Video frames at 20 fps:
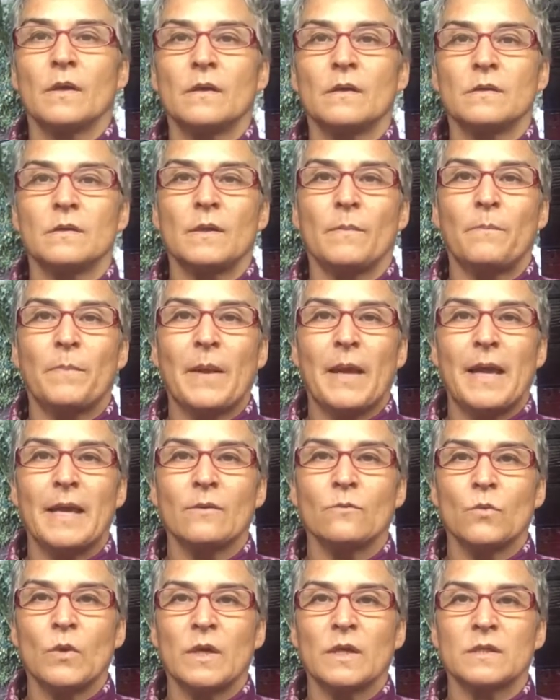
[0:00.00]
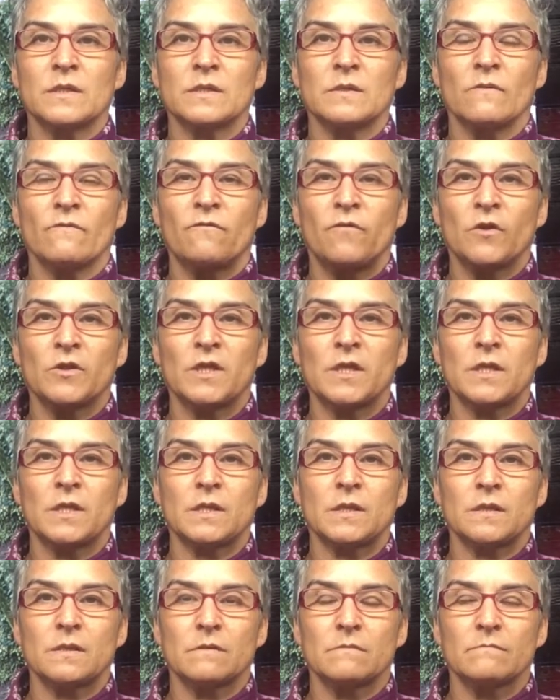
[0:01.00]
the plan was for
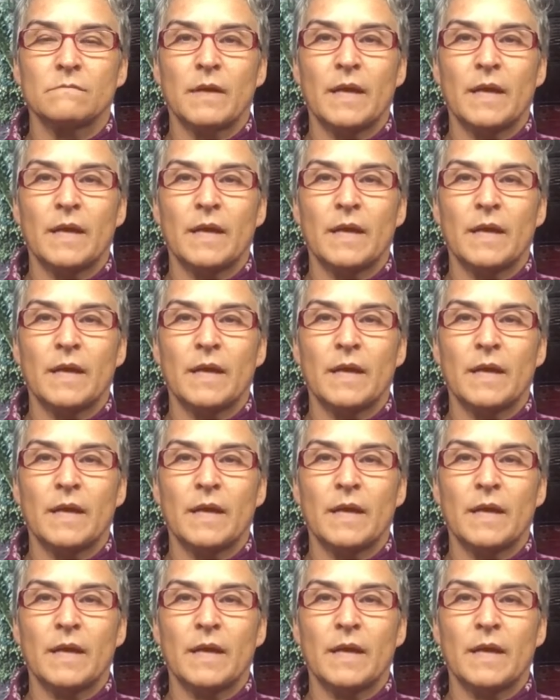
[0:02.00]
these